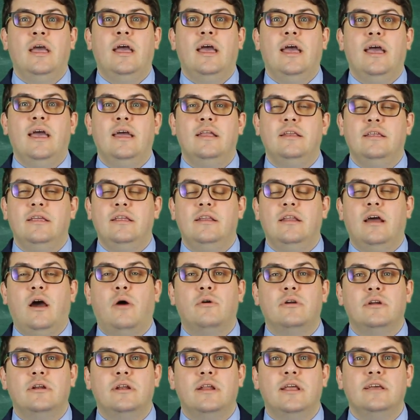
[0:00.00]
And in
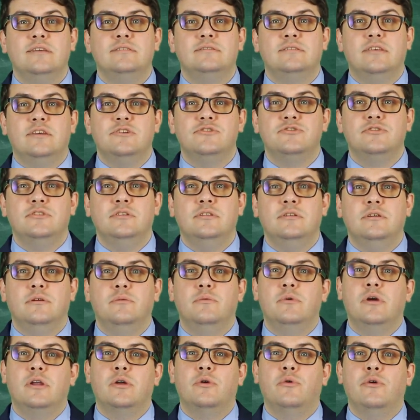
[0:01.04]
our next session,
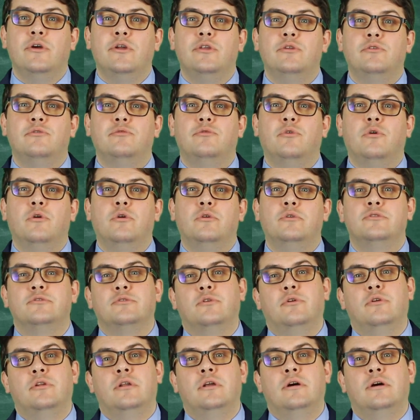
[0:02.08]
we are going to focus
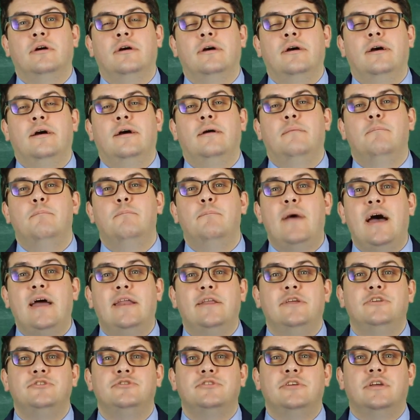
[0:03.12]
on
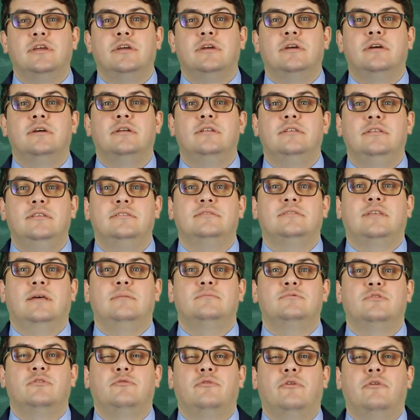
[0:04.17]
managing these
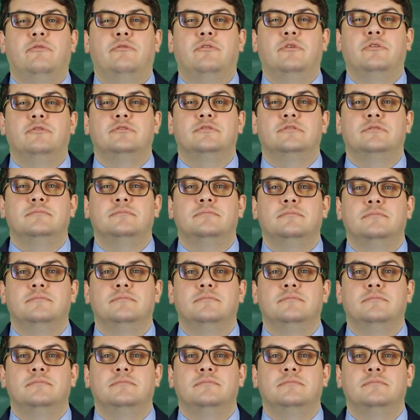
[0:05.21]
types of reviews.